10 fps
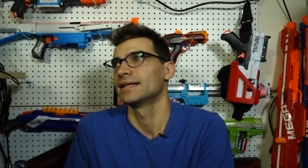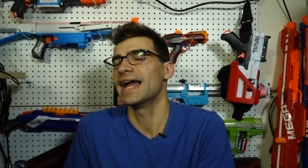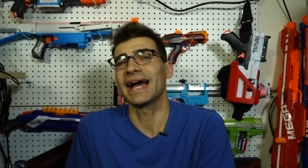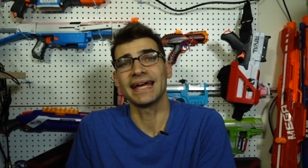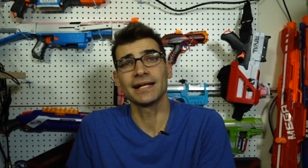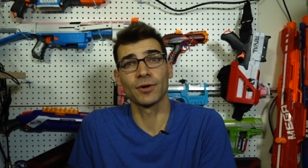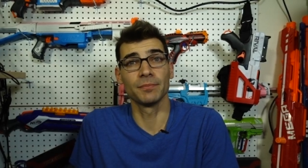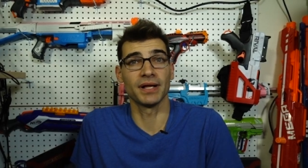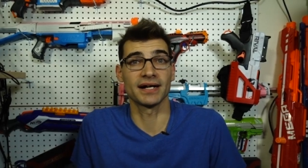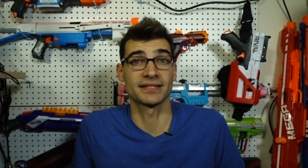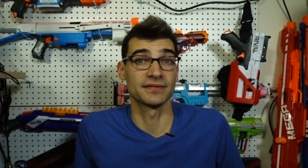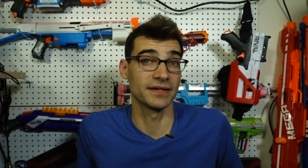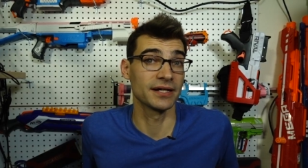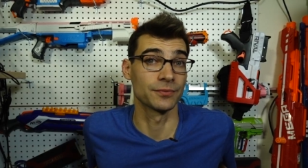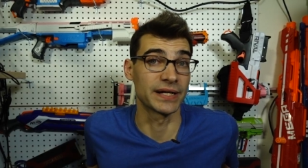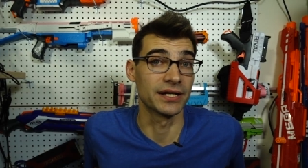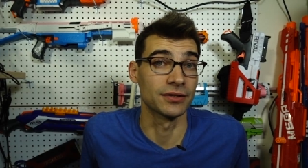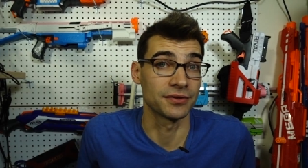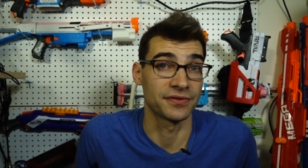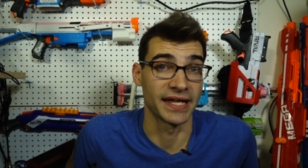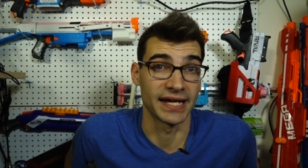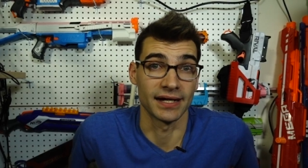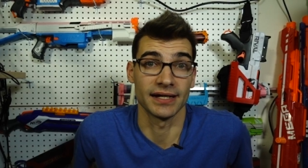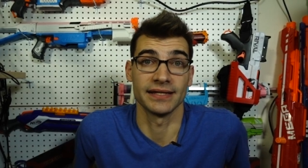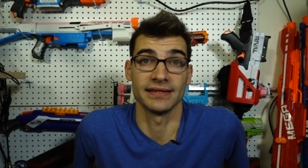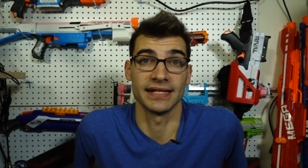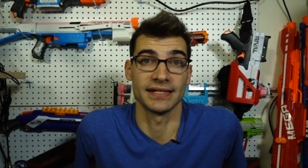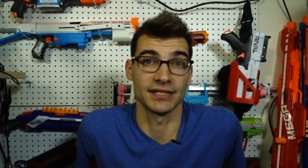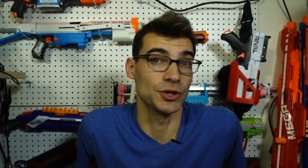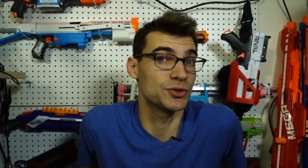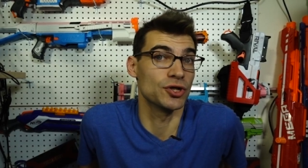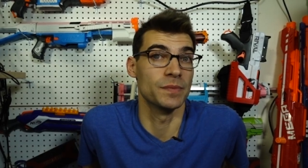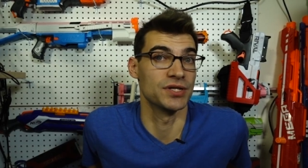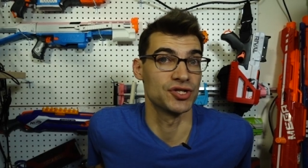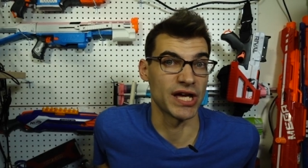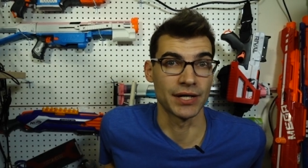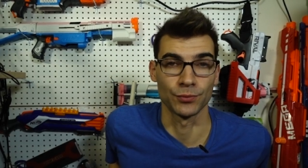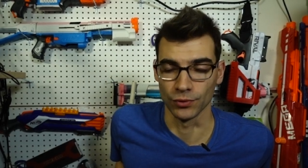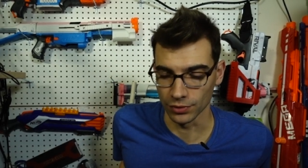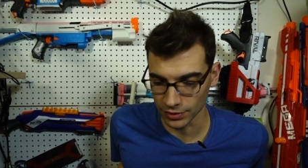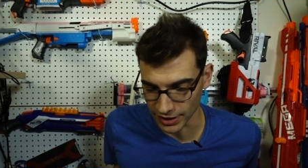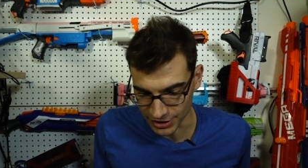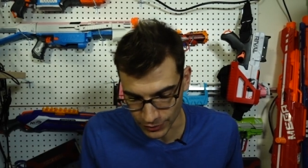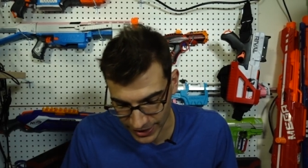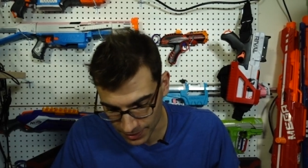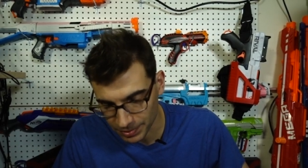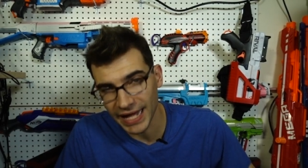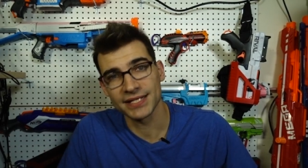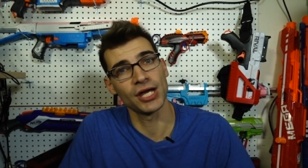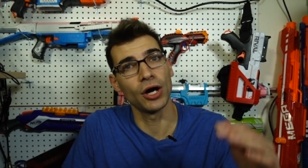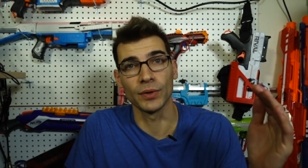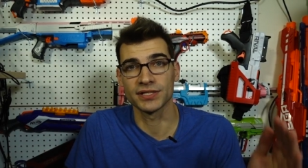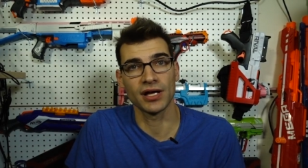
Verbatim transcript: yeah, hitting roadblocks is a very real thing in, in YouTube in general. Uh, you hit a plateau,